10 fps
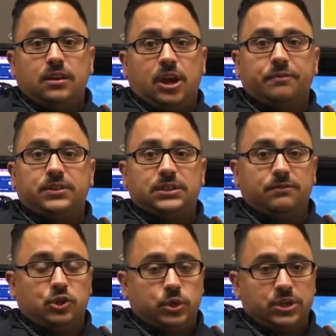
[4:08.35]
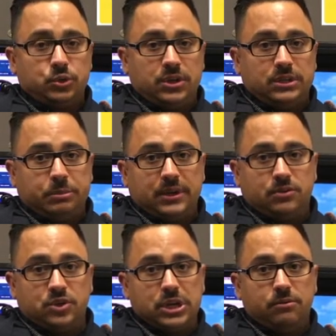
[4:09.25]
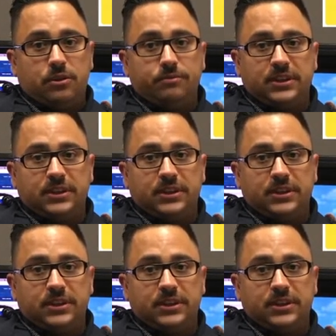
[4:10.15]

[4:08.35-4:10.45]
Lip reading: Office of the Treasury Inspector General.